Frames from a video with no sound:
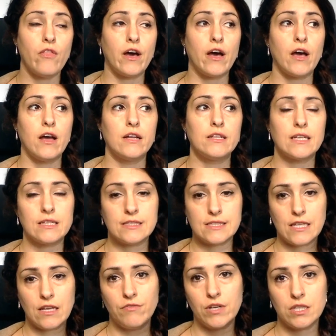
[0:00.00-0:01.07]
and
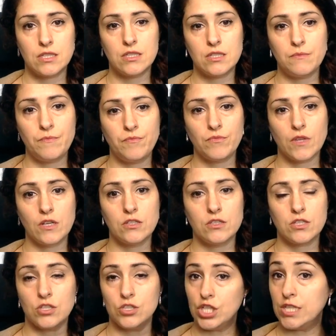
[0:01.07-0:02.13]
7
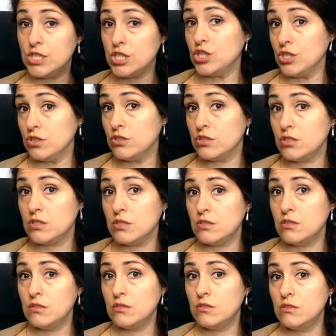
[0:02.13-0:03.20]
suggestions
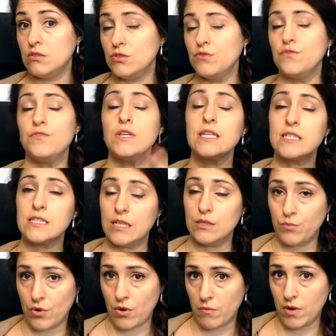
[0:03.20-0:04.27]
to fix
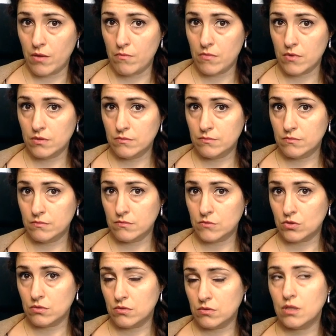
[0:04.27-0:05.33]
that problem.
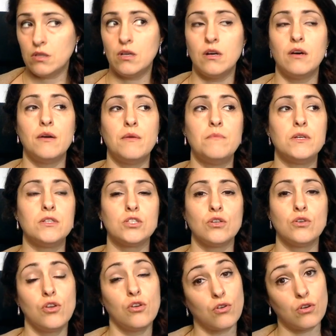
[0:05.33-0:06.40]
So
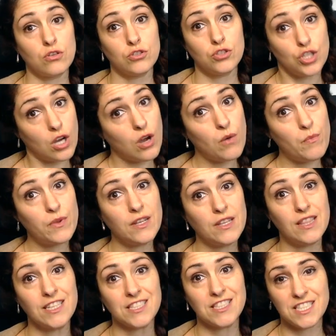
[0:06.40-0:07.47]
your job
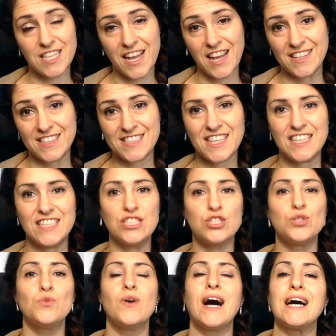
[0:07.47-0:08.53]
in this task is
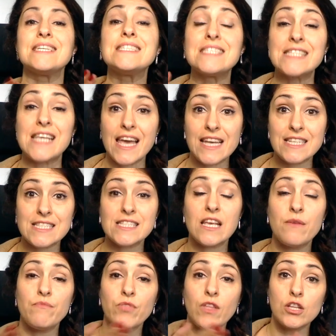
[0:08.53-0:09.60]
to assess
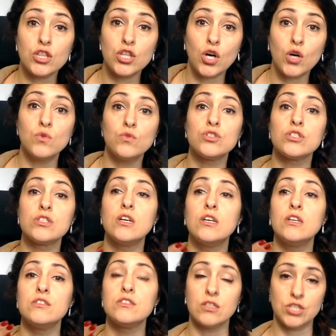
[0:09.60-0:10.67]
those
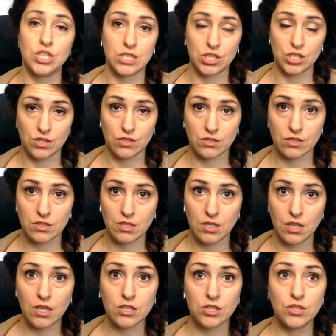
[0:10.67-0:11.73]
suggestions.
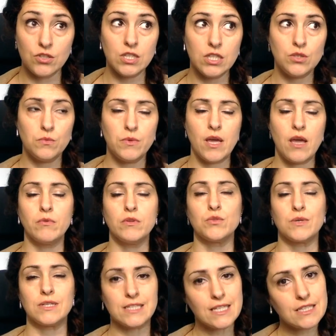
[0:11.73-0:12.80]
So you need to be able
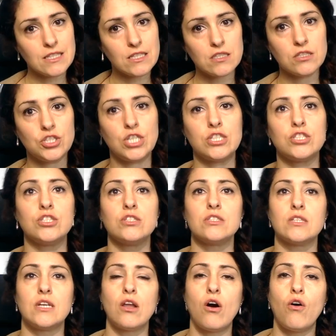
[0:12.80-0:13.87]
to assess the
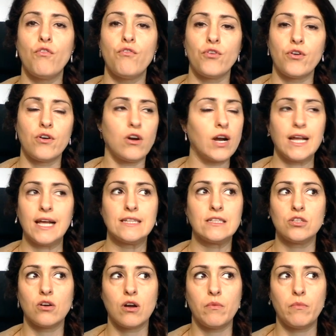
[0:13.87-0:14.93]
suggestions and offer and
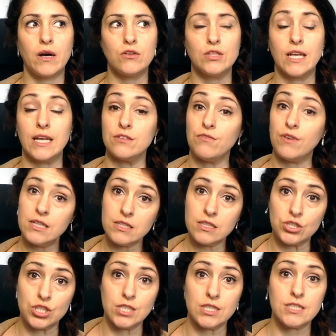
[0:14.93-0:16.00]
talk about the
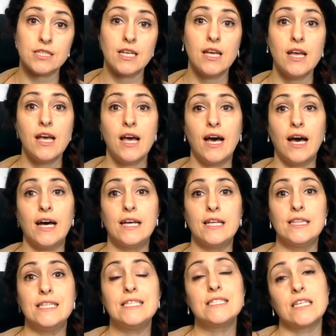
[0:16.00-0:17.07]
advantages
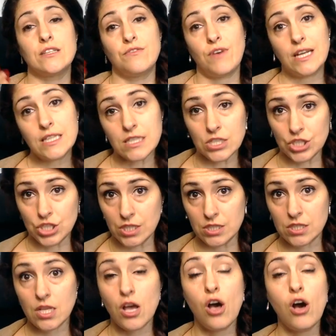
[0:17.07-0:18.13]
and
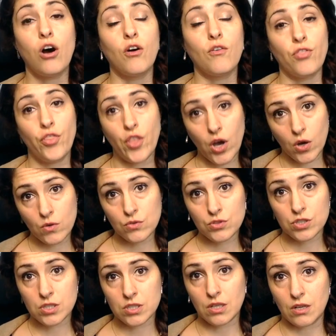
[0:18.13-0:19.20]
disadvantages of
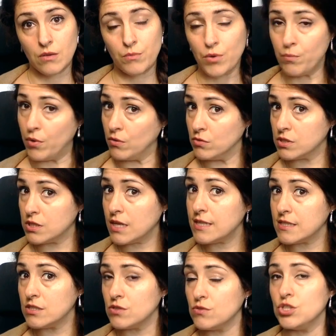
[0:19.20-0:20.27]
those
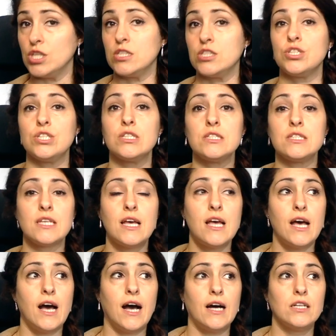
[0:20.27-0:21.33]
proposals and suggestions,
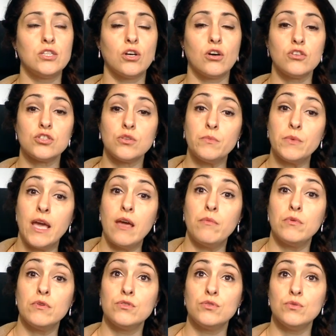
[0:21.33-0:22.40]
and also be
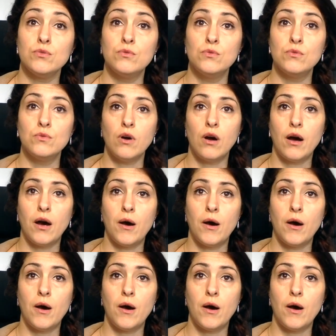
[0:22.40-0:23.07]
able to